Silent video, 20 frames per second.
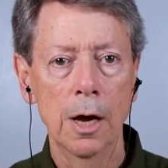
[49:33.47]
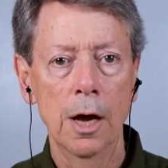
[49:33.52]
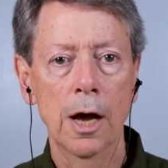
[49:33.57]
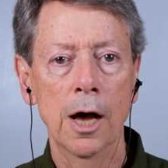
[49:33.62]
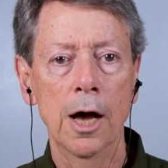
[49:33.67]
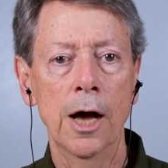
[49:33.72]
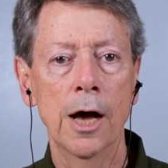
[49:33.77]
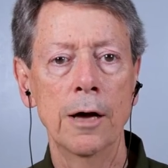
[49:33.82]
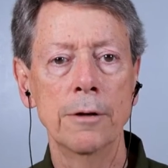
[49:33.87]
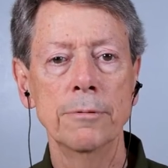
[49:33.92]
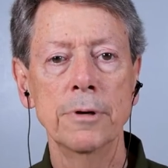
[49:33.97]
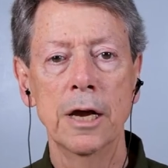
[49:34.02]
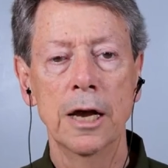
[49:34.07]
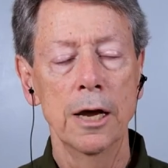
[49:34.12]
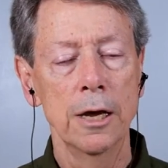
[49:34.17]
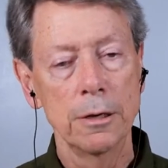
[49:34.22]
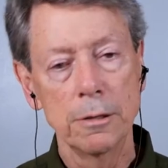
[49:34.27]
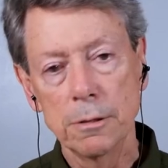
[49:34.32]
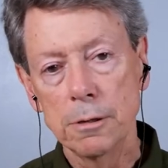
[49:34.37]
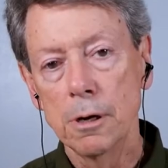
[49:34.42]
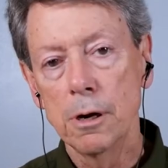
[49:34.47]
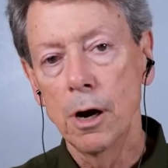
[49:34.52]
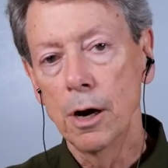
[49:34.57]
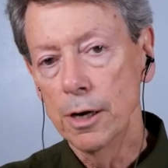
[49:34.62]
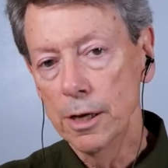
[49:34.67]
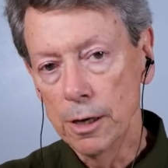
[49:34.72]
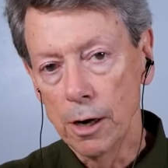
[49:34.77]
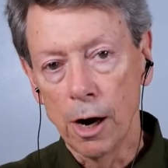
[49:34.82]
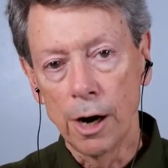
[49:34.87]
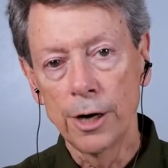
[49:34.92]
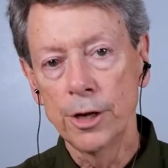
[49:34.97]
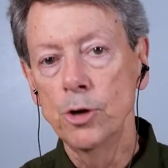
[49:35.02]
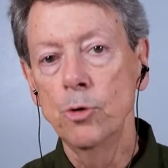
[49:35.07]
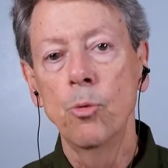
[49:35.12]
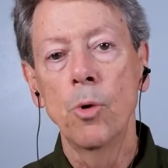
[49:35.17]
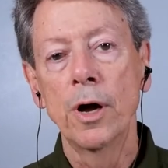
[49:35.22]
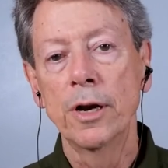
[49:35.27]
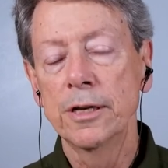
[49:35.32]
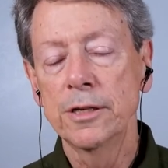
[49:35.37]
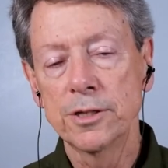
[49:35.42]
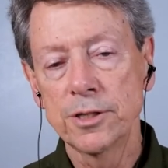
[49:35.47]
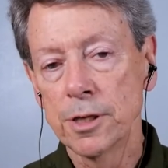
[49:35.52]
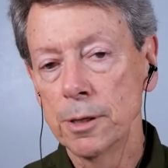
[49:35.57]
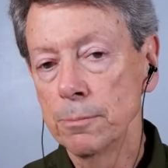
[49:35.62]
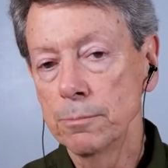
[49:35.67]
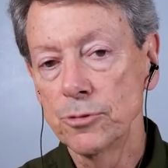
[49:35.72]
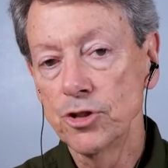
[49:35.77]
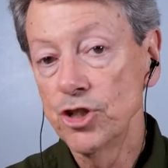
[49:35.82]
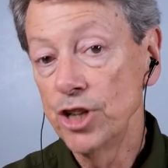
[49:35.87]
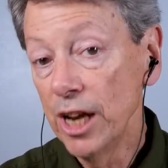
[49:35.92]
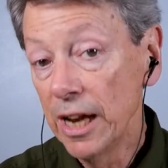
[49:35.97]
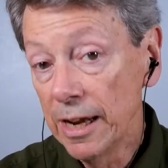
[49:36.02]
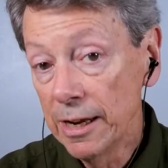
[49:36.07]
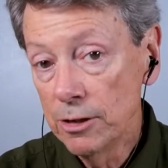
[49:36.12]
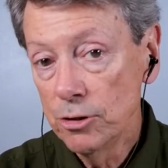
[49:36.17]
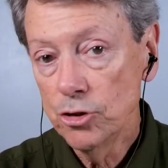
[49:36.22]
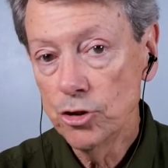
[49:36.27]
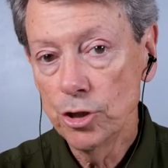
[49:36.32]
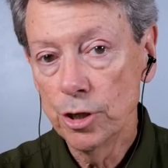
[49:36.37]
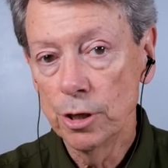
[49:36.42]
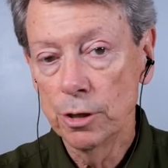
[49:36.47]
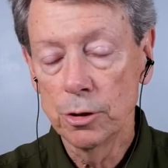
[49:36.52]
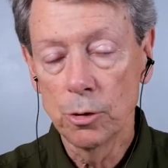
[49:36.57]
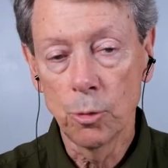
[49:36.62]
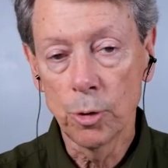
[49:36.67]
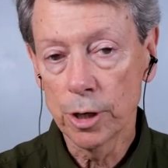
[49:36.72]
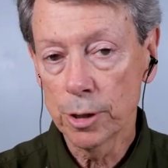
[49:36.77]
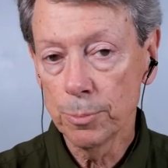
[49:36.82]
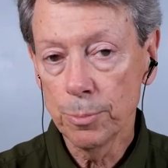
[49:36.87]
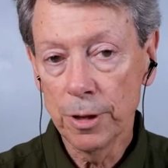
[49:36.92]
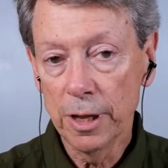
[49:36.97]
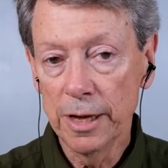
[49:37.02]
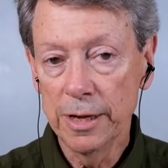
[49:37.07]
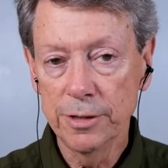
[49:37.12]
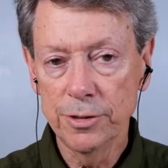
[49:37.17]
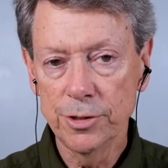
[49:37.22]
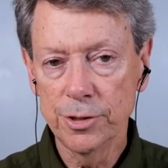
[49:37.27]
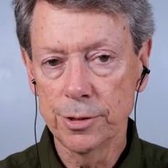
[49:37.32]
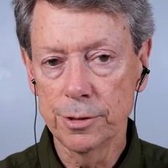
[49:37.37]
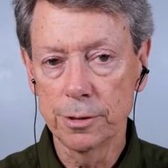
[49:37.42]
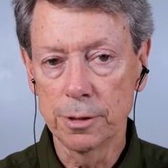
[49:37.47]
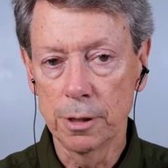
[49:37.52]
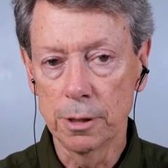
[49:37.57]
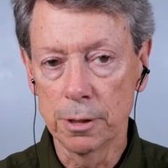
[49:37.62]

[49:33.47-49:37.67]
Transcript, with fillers: Uh, are you wanting some change in the workplace?